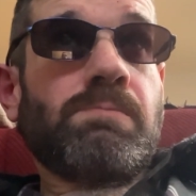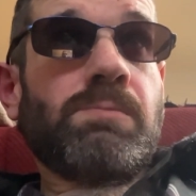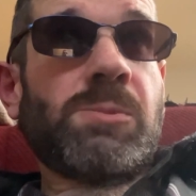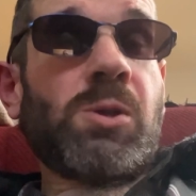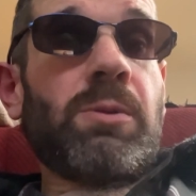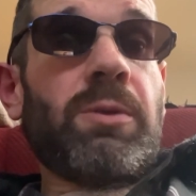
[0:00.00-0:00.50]

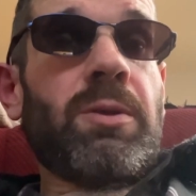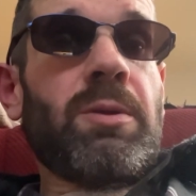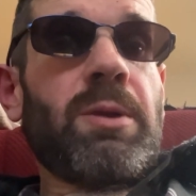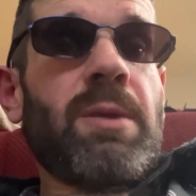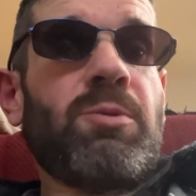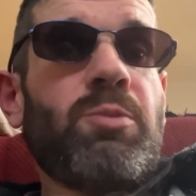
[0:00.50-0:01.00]
the only thing
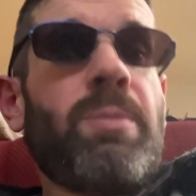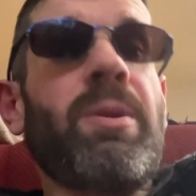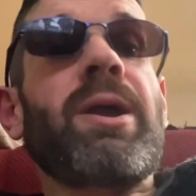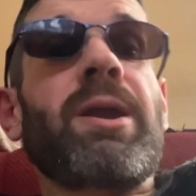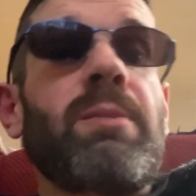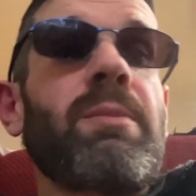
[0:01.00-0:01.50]
that keeps
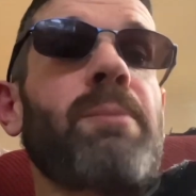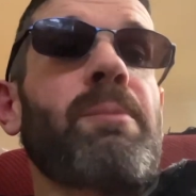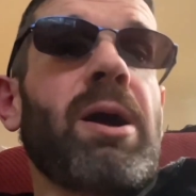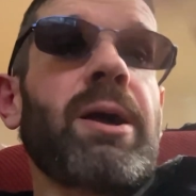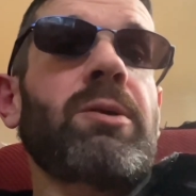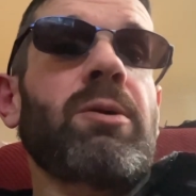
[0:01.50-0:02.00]
replaying in my
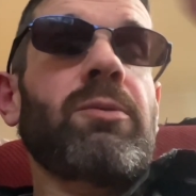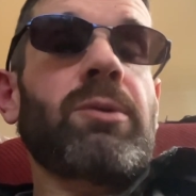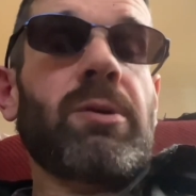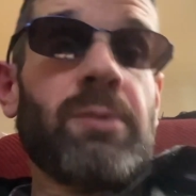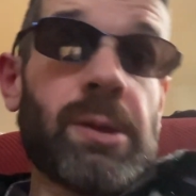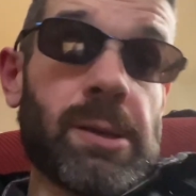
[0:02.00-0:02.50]
mind over and
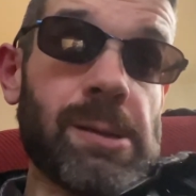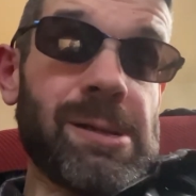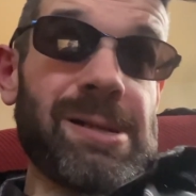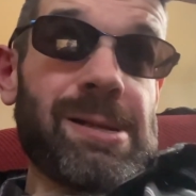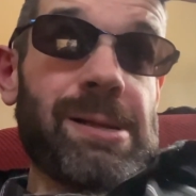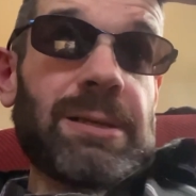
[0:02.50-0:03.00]
over again
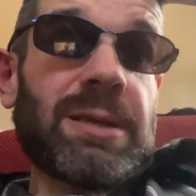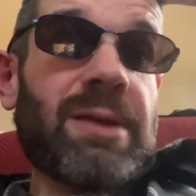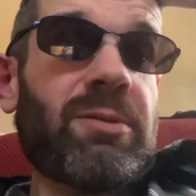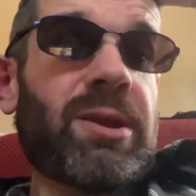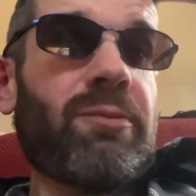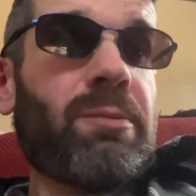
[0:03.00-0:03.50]
is I have
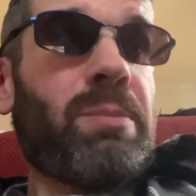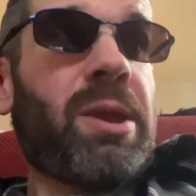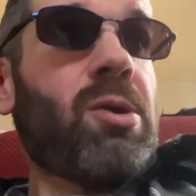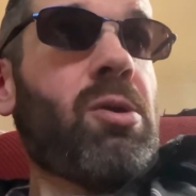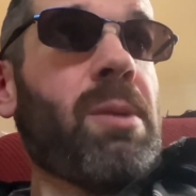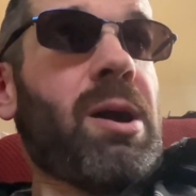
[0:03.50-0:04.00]
a different
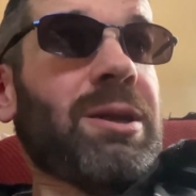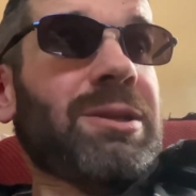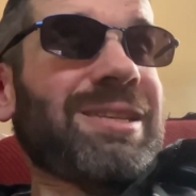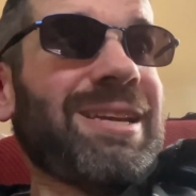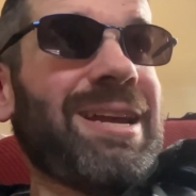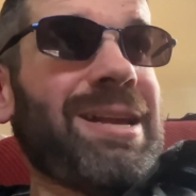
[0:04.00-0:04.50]
P.O.
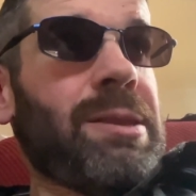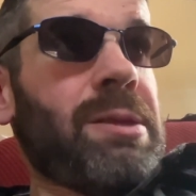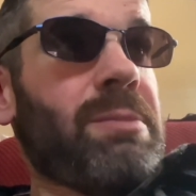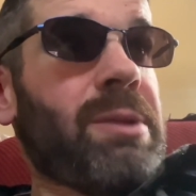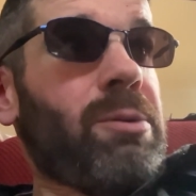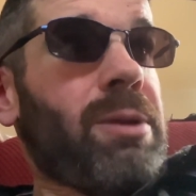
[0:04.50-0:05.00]
box than
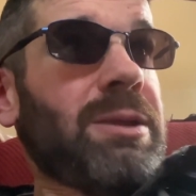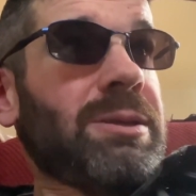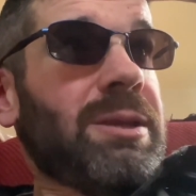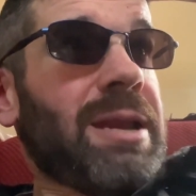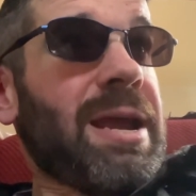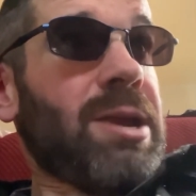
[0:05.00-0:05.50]
my
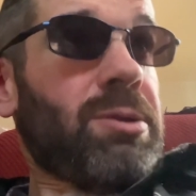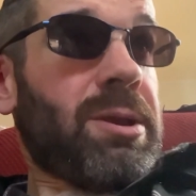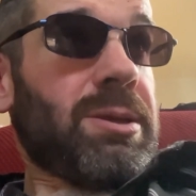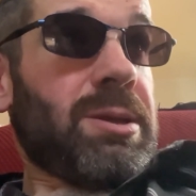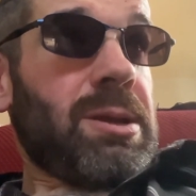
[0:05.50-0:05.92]
resident address.